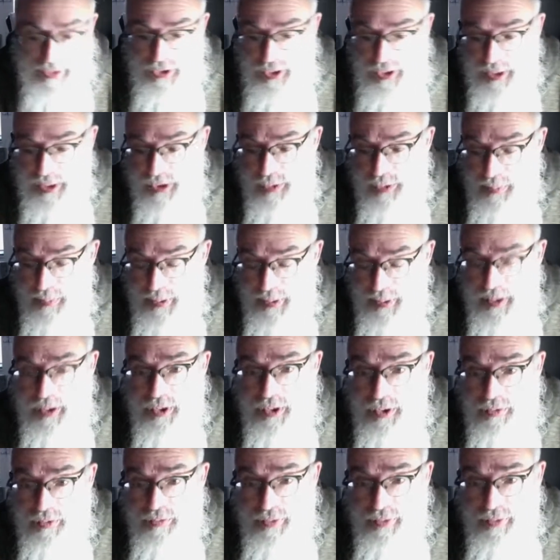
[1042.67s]
that's being
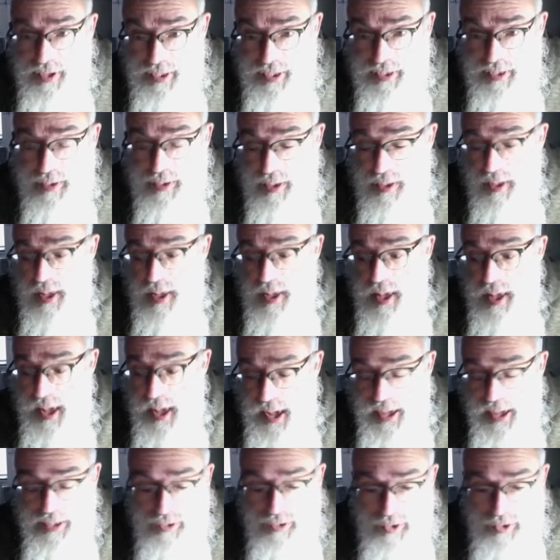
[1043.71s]
conveyed,
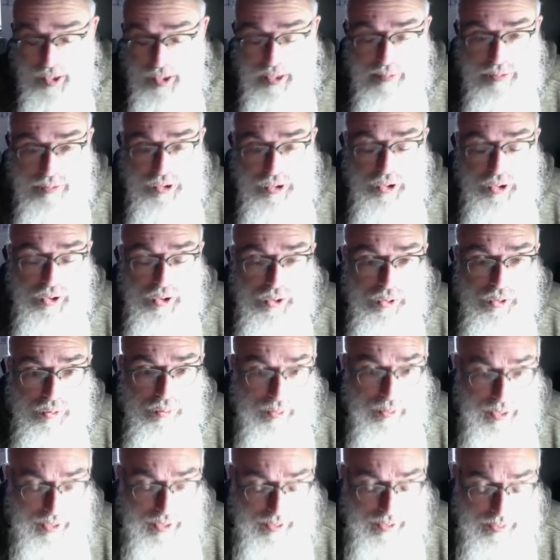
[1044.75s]
at times you could
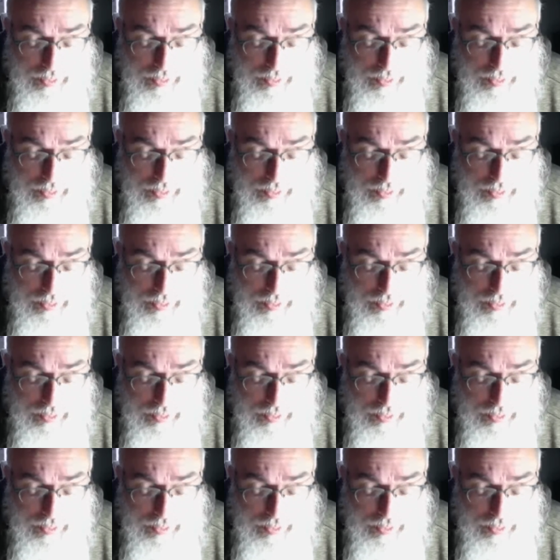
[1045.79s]
read